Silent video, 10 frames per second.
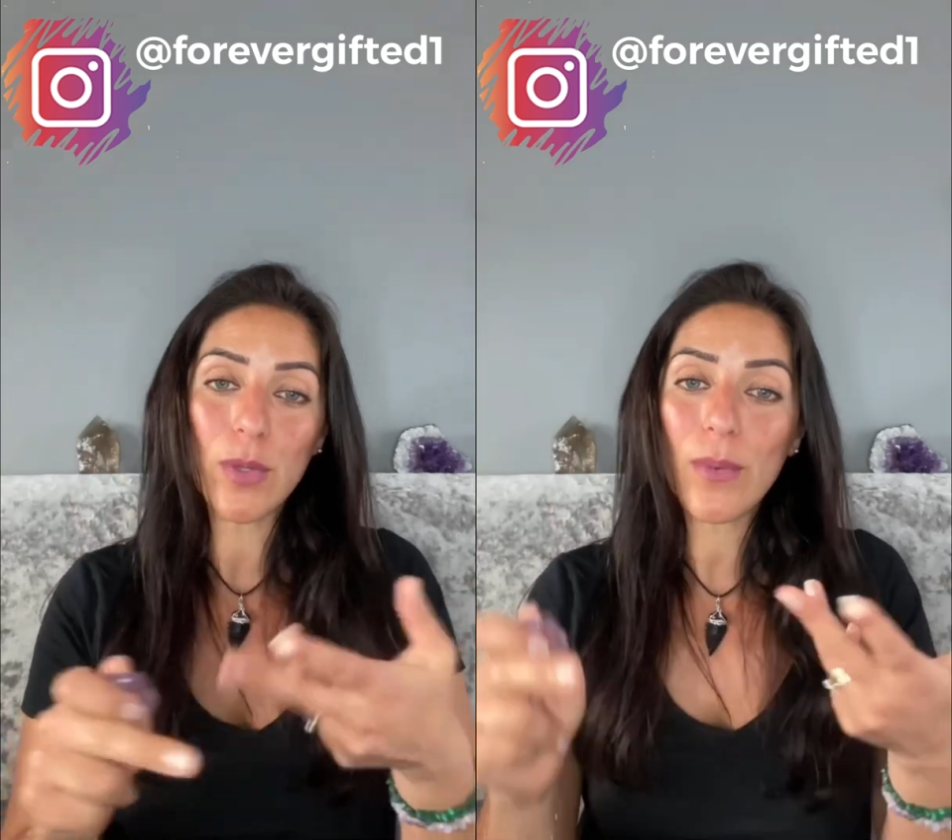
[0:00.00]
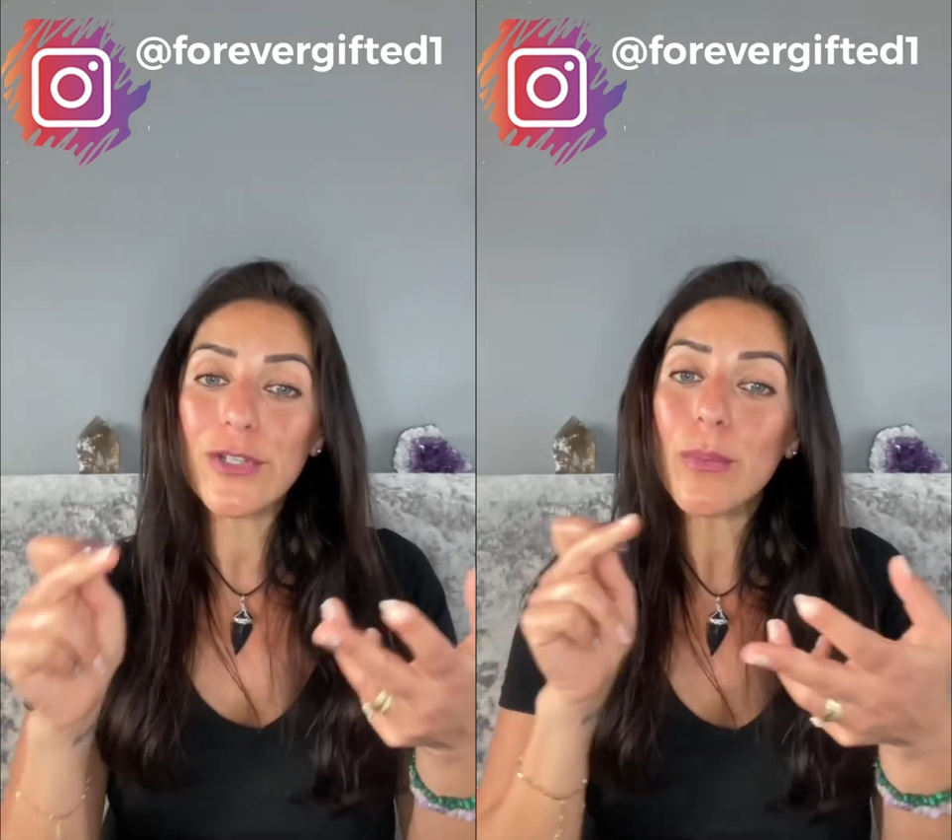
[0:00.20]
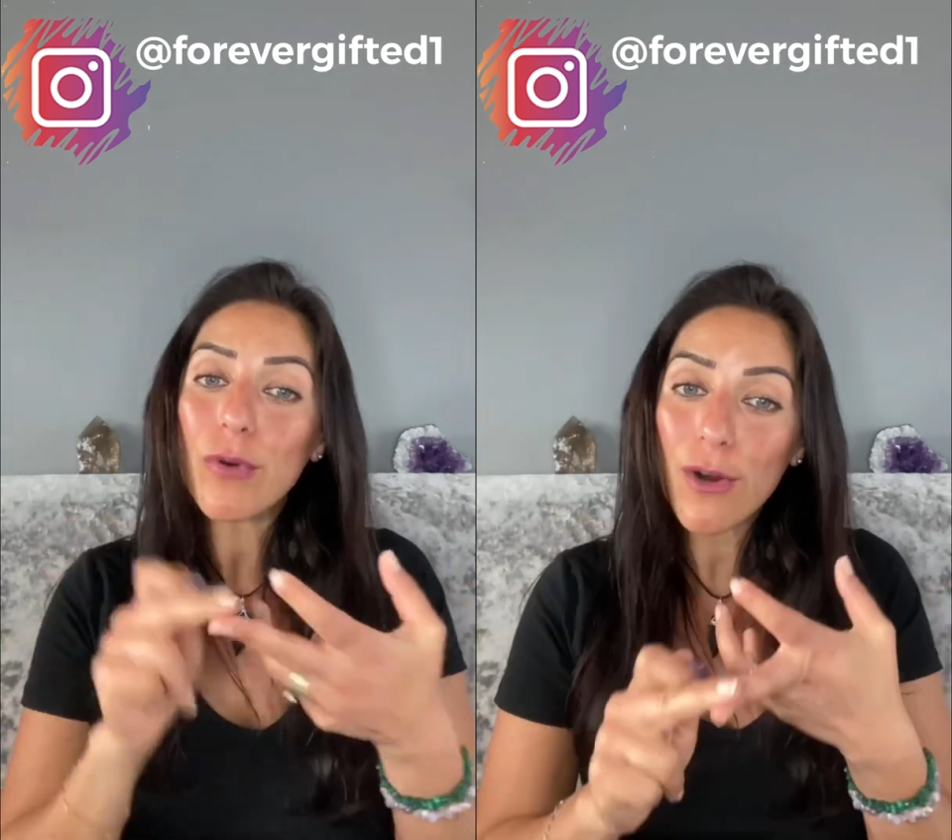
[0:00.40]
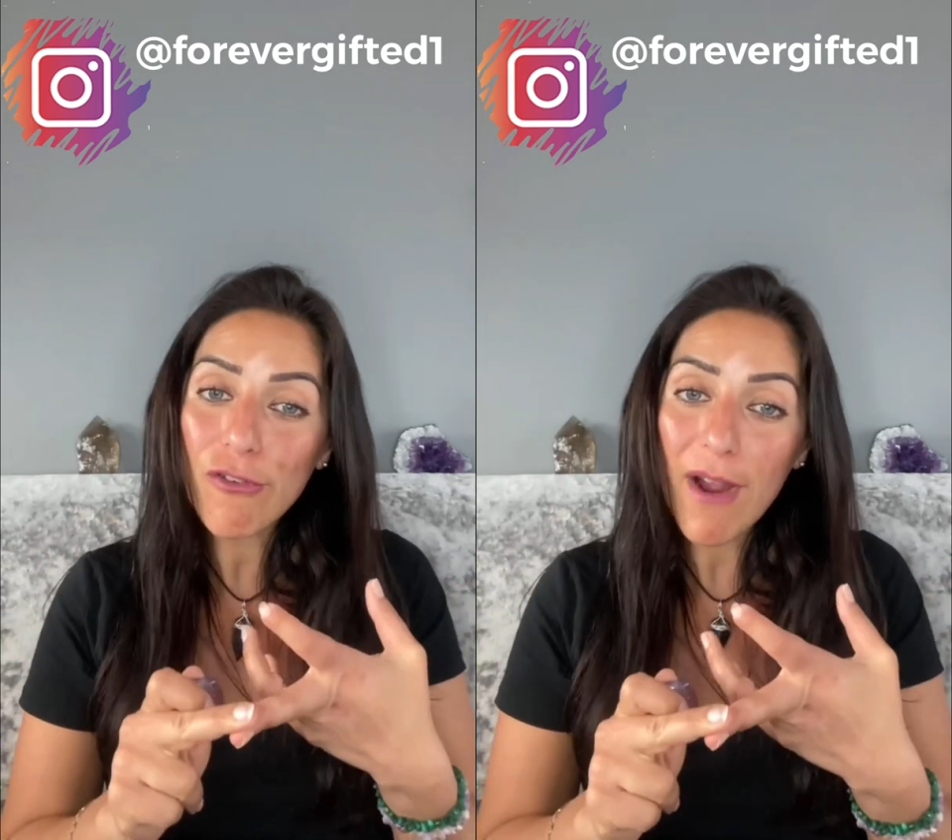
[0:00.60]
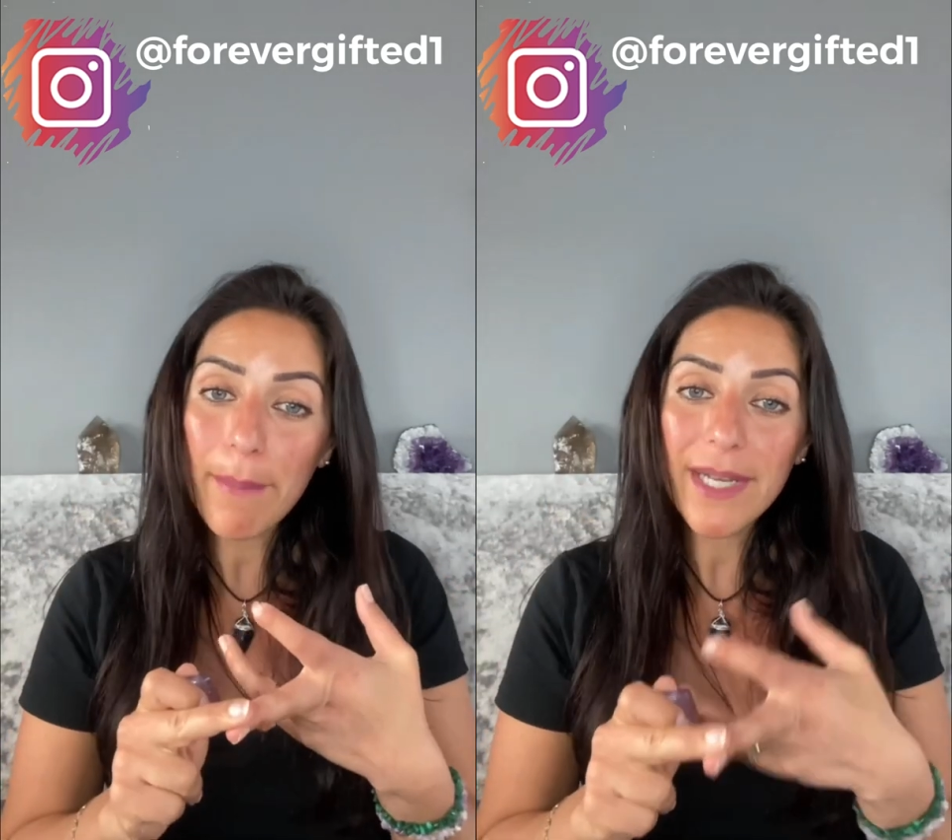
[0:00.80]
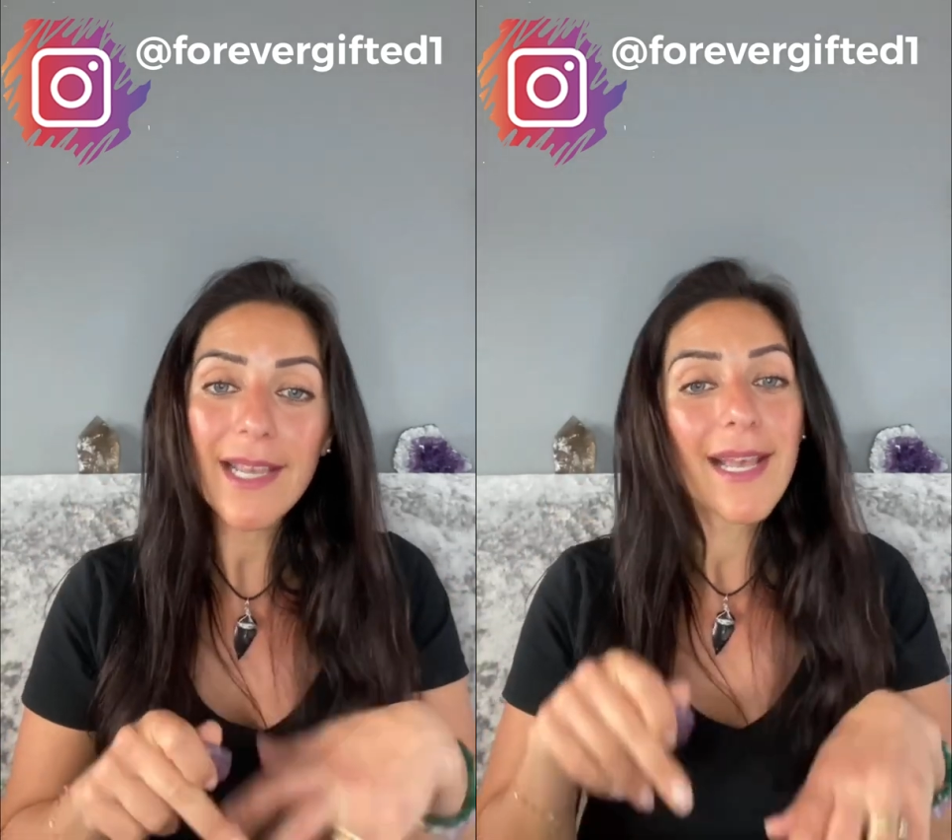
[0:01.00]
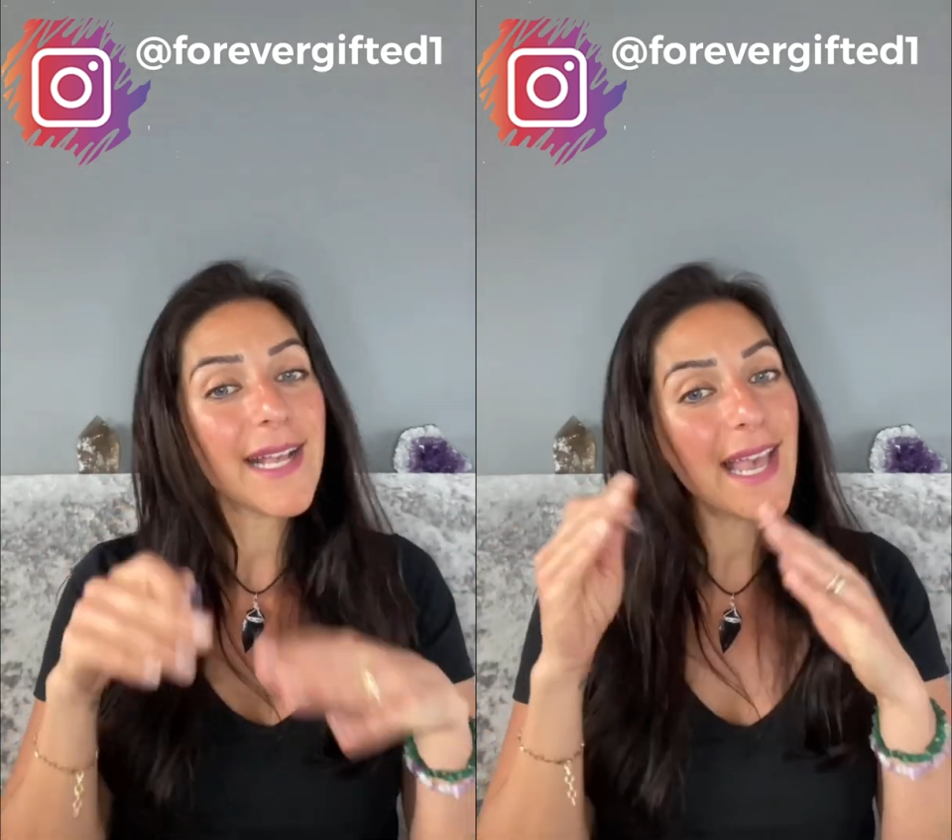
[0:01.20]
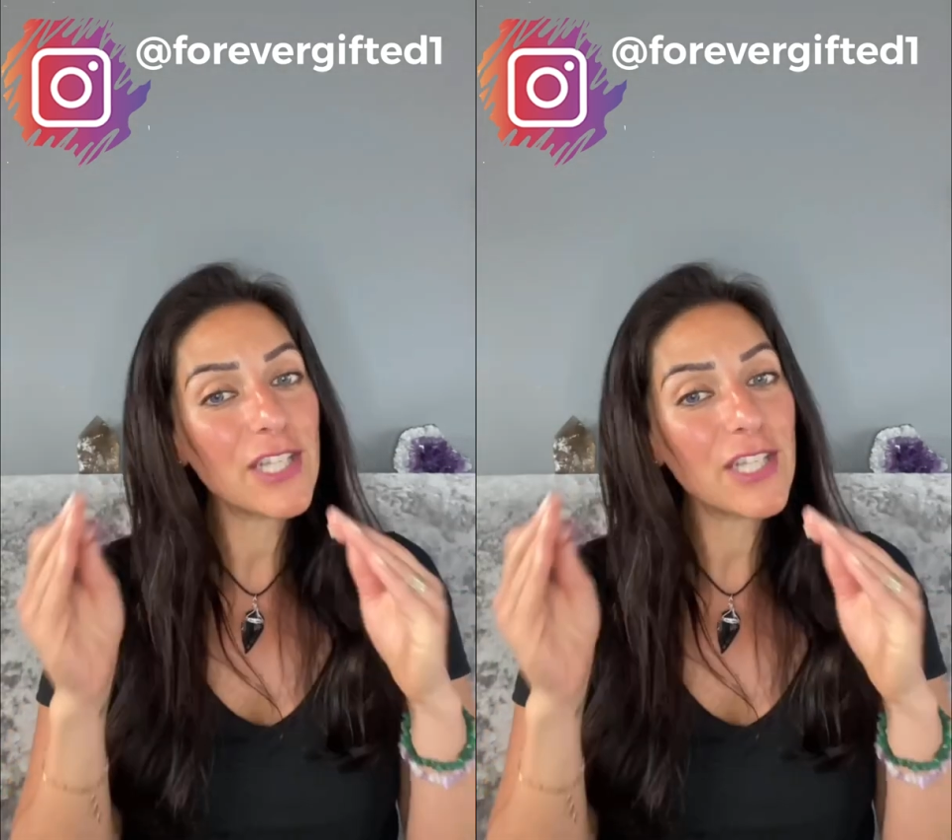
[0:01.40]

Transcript: When you're programming it, again,